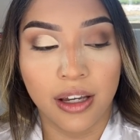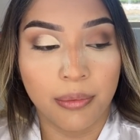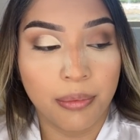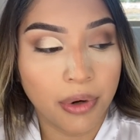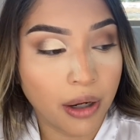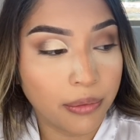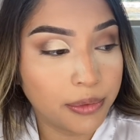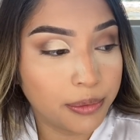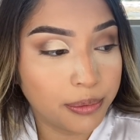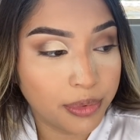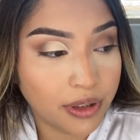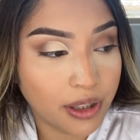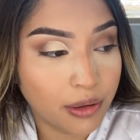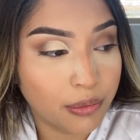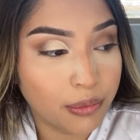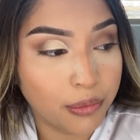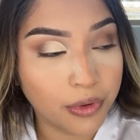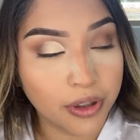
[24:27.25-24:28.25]
I probably
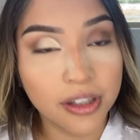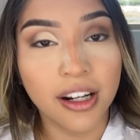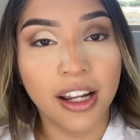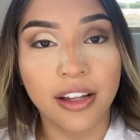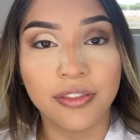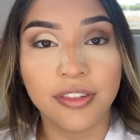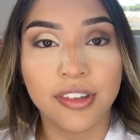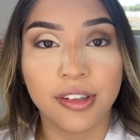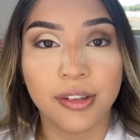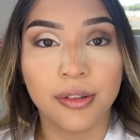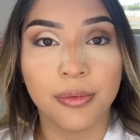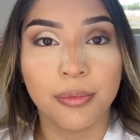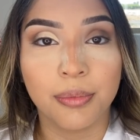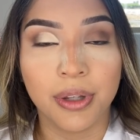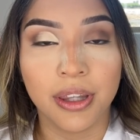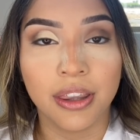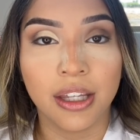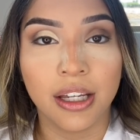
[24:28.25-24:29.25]
would have still
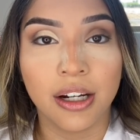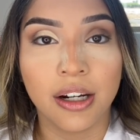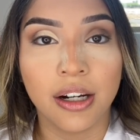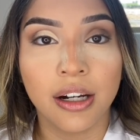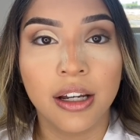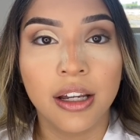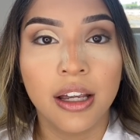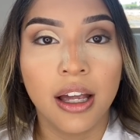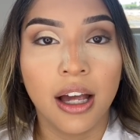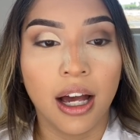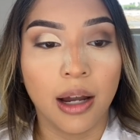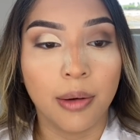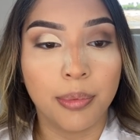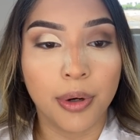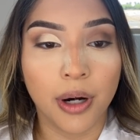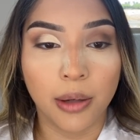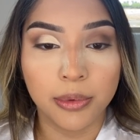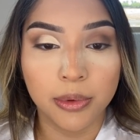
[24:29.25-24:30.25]
been there. I
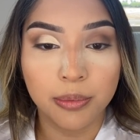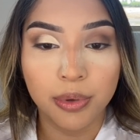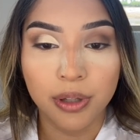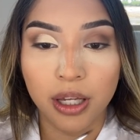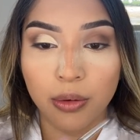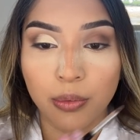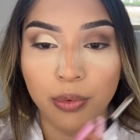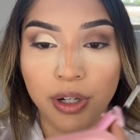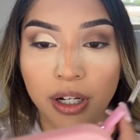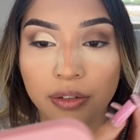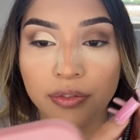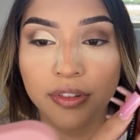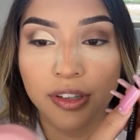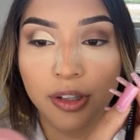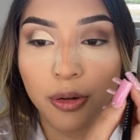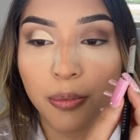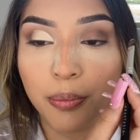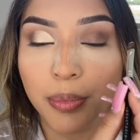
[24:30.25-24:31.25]
probably would have
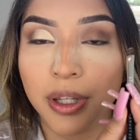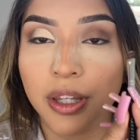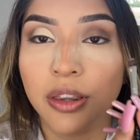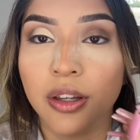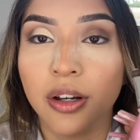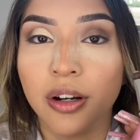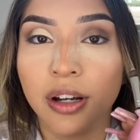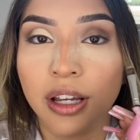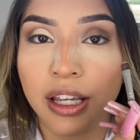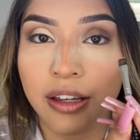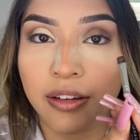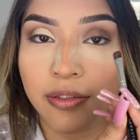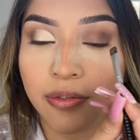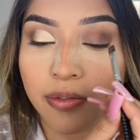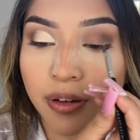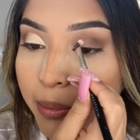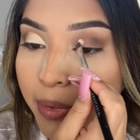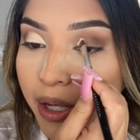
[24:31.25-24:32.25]
still been there
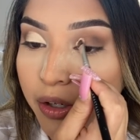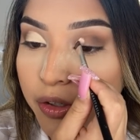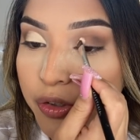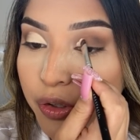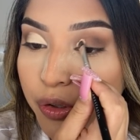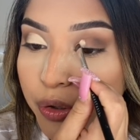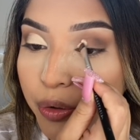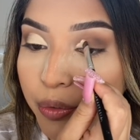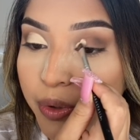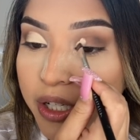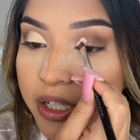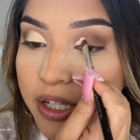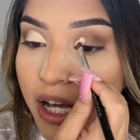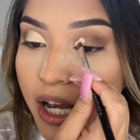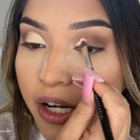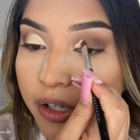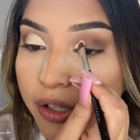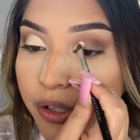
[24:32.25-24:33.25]
if a manager who
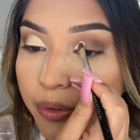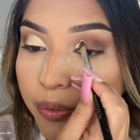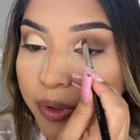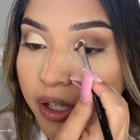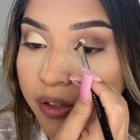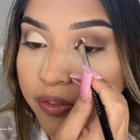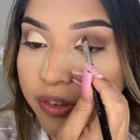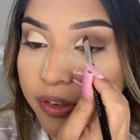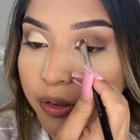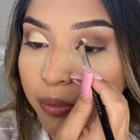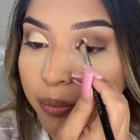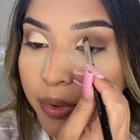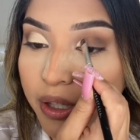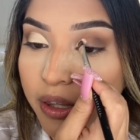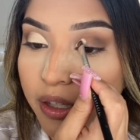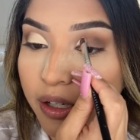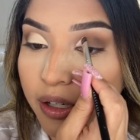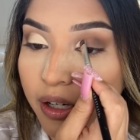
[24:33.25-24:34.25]
retired would have still
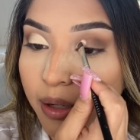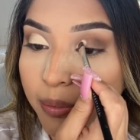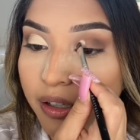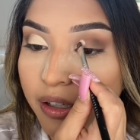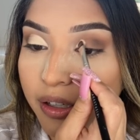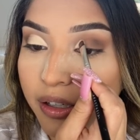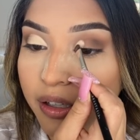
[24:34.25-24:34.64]
been there.